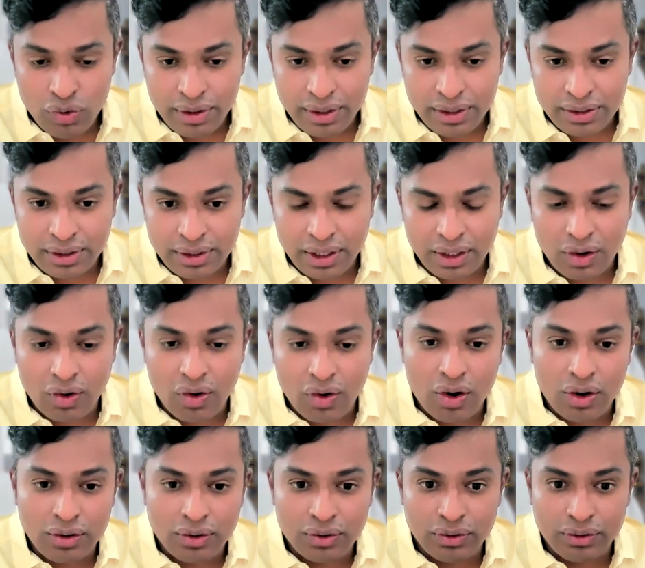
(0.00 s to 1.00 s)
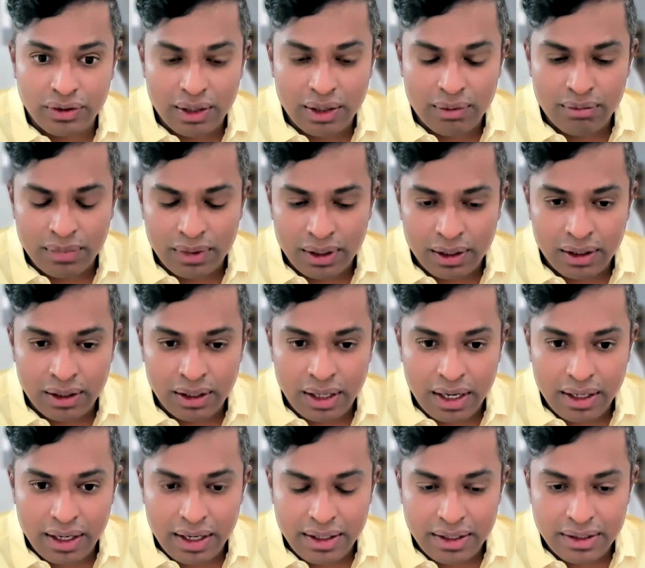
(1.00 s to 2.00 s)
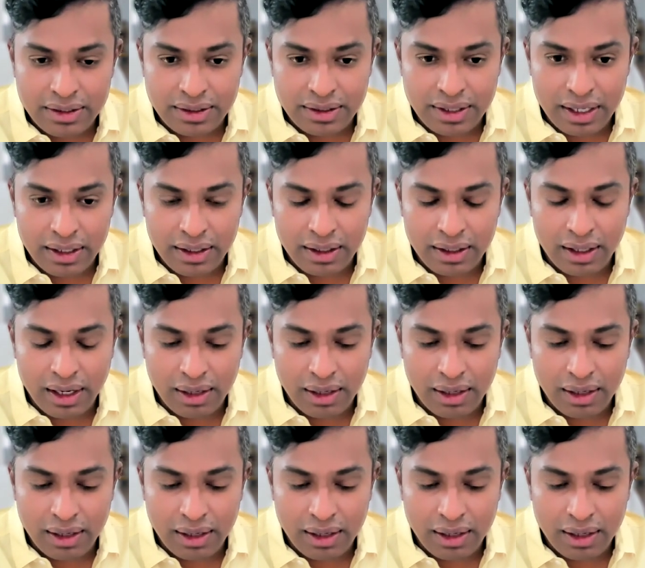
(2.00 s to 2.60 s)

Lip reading: district called to them and understand,